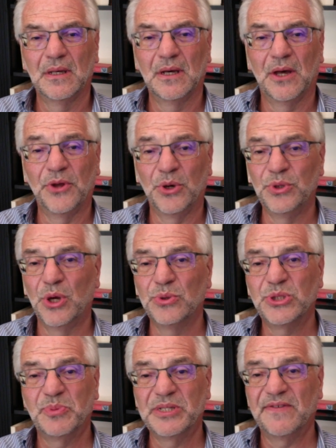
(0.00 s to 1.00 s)
Although no
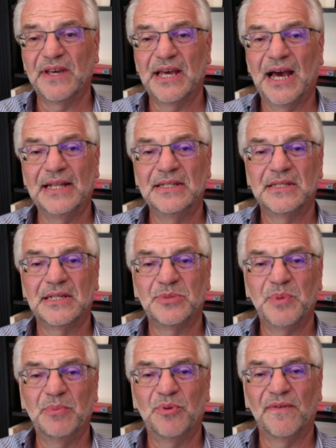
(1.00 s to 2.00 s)
specific guidance has
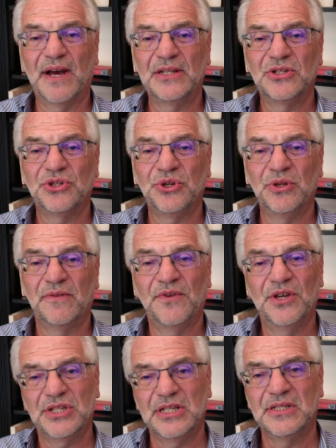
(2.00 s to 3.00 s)
been provided to
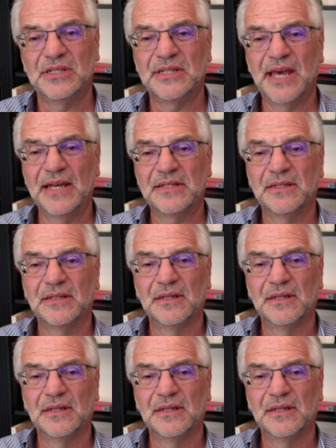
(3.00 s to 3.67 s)
universities as yet,